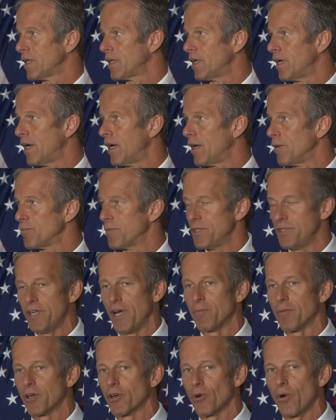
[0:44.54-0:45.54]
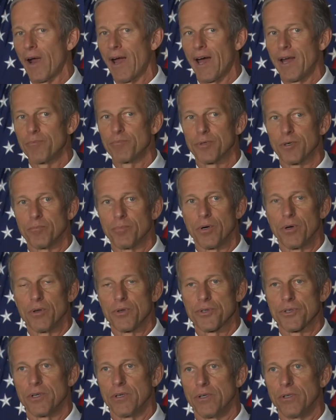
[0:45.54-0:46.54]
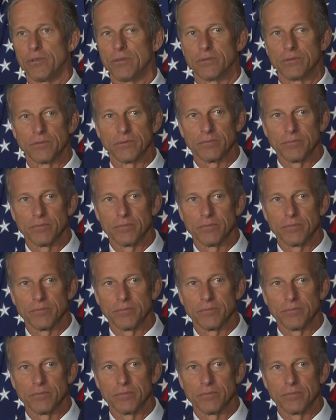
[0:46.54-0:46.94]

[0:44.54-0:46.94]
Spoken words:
The Democrat proposal